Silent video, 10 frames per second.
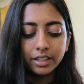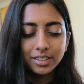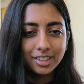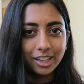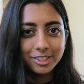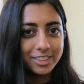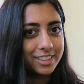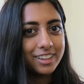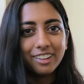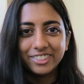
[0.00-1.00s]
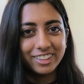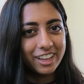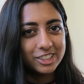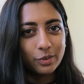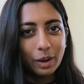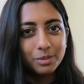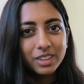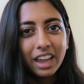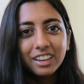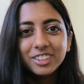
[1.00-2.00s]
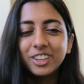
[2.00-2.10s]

section of the LUSH website,